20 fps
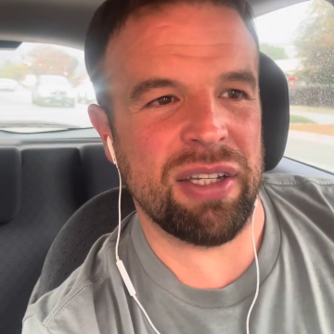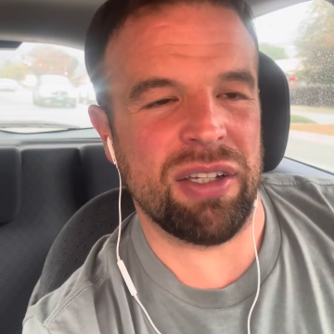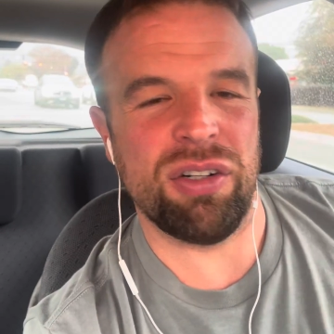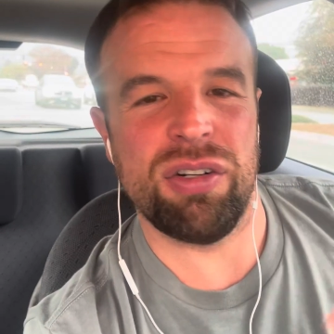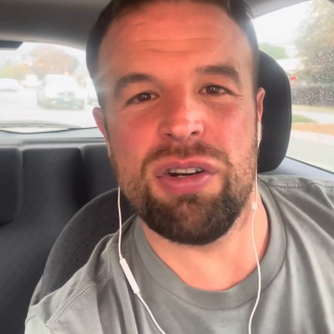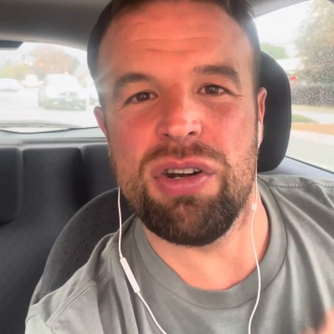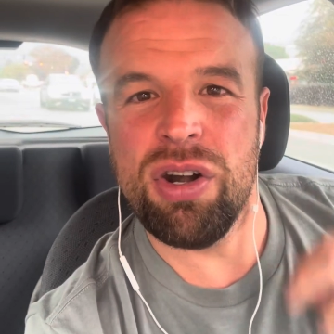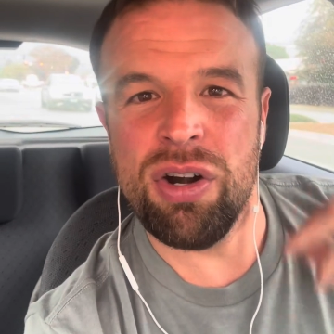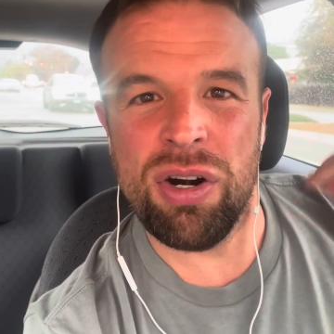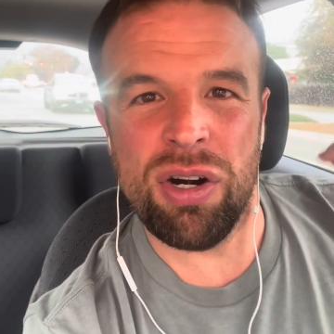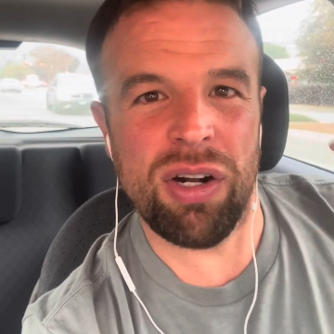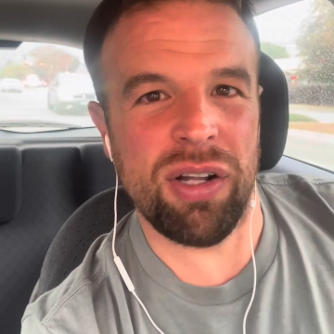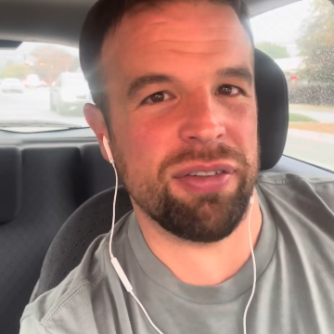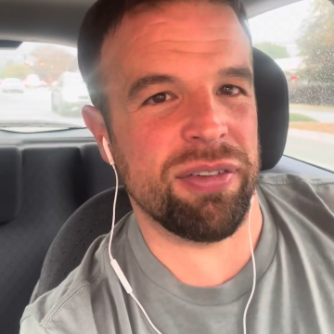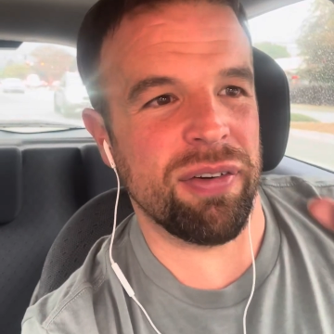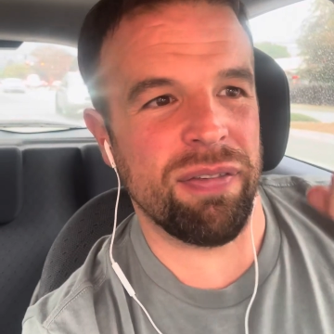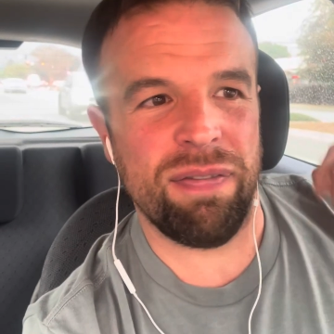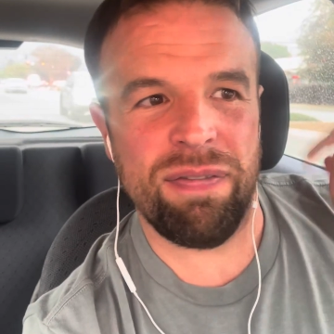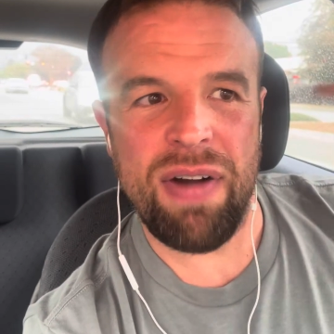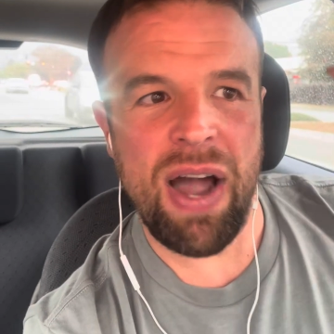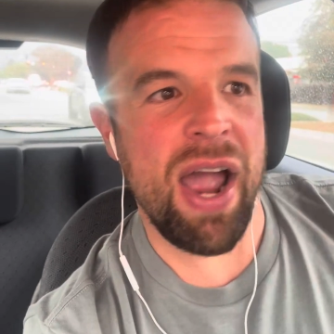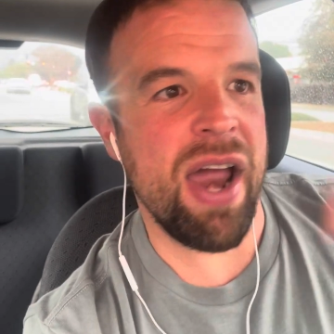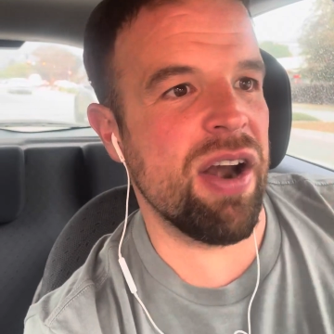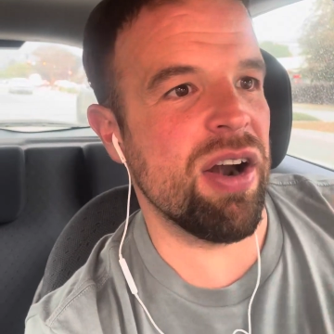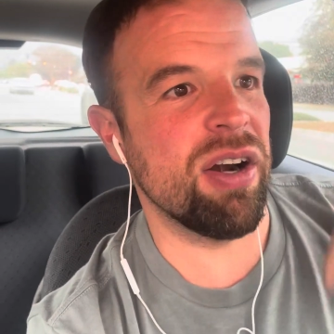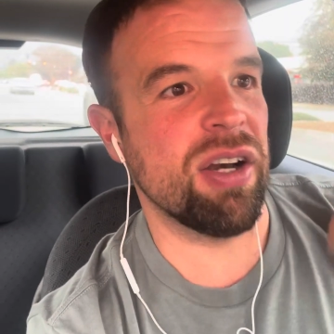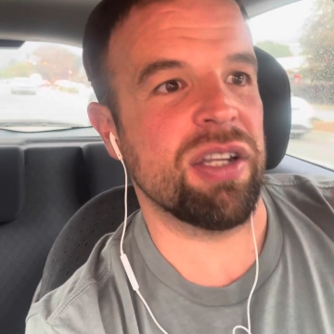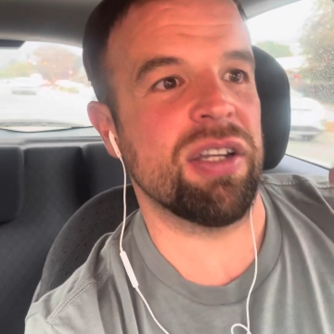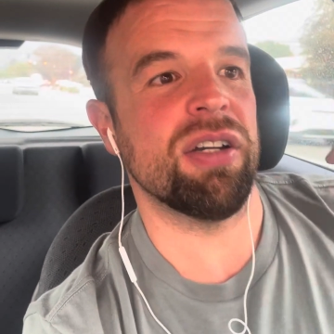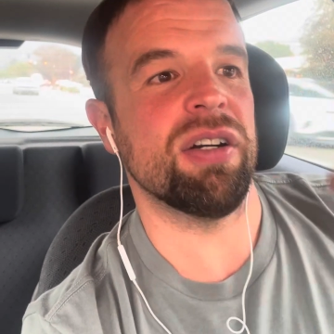your neurons are
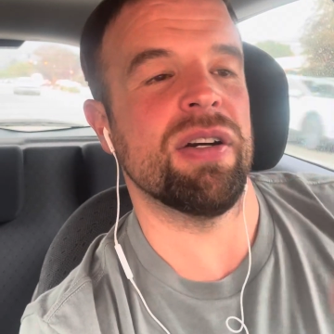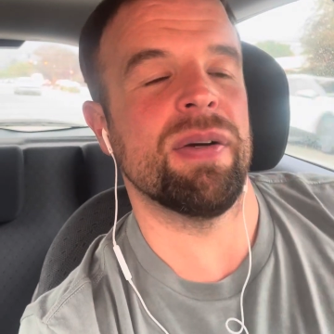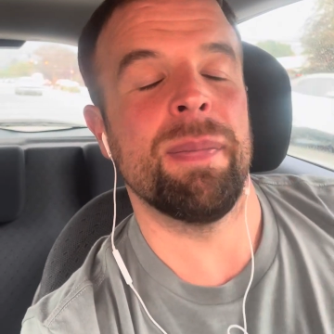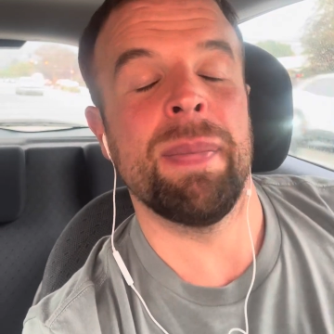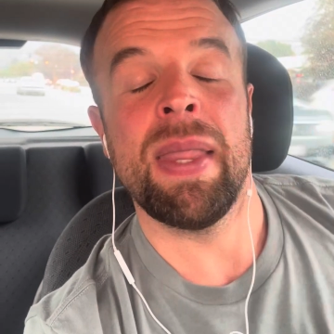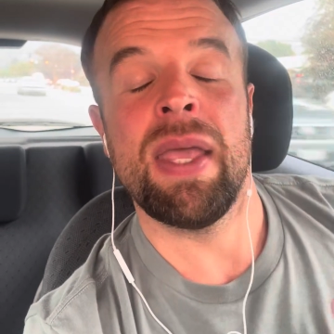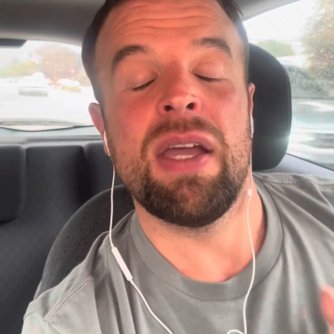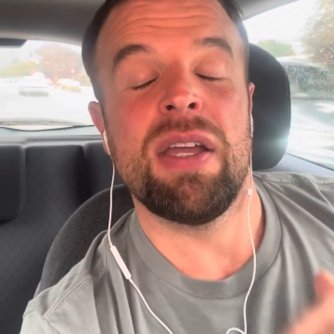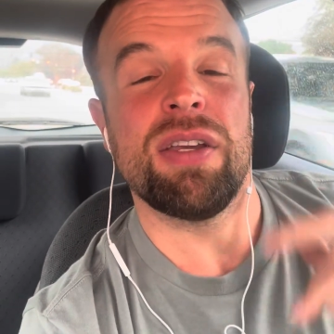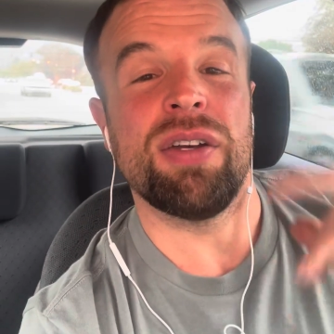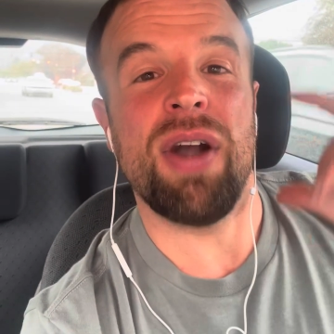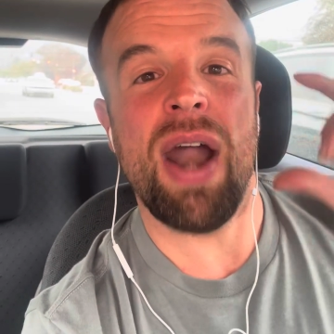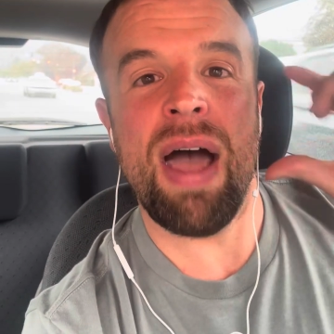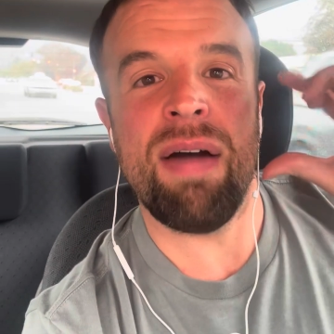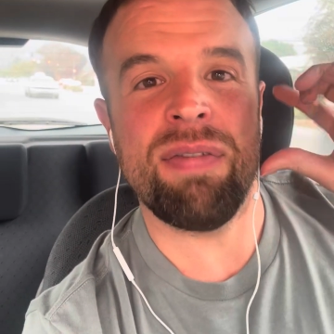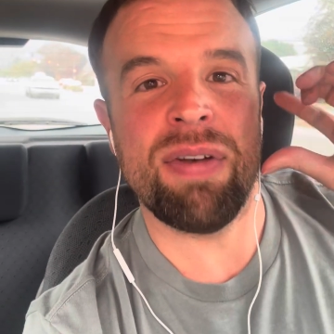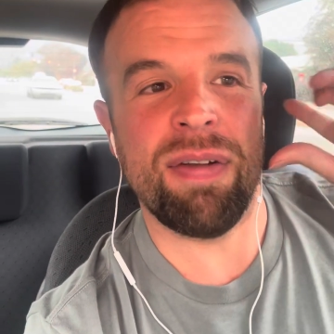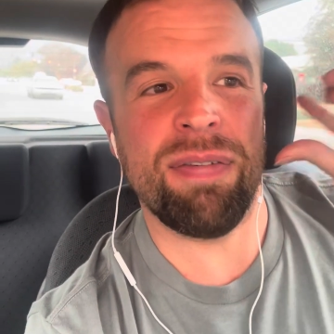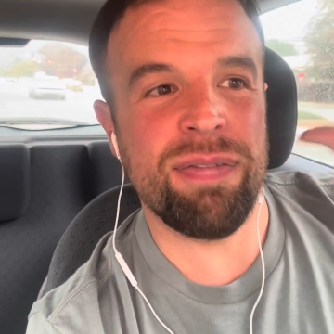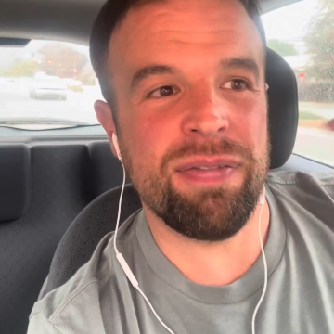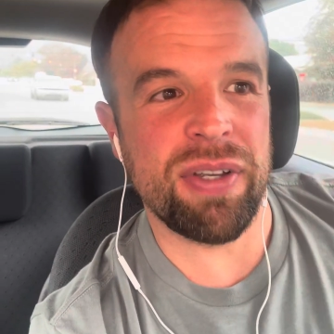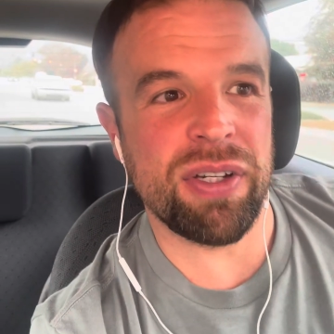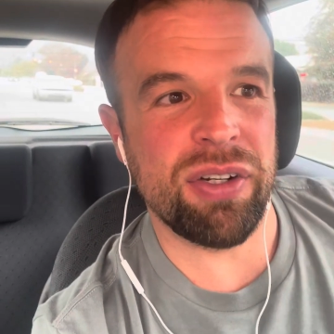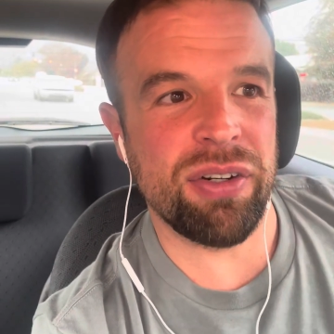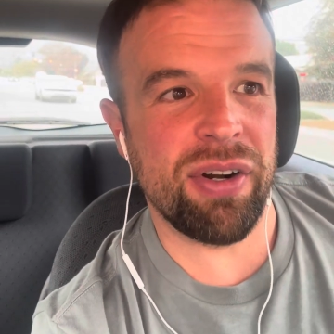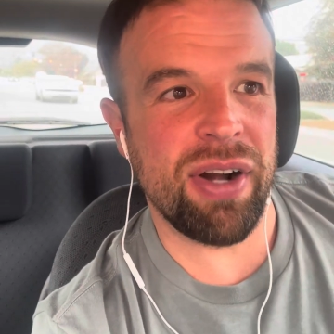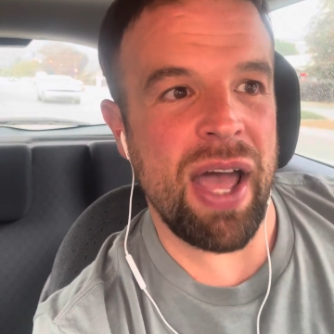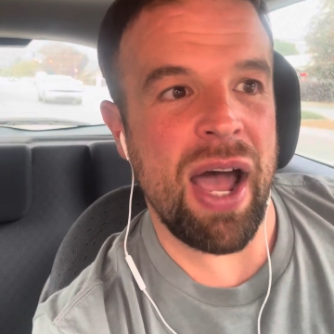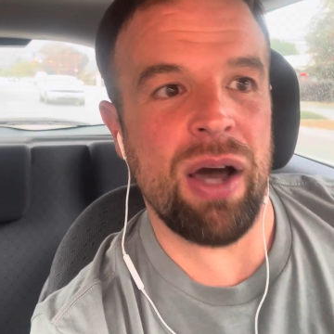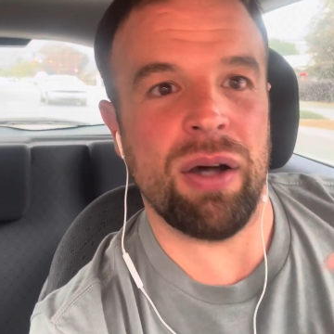firing, you're having to figure
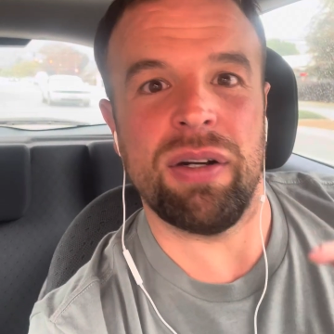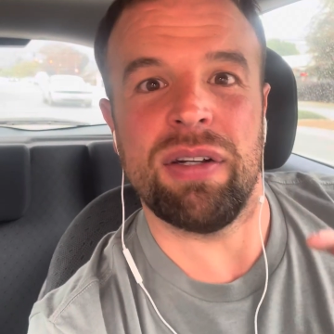it out.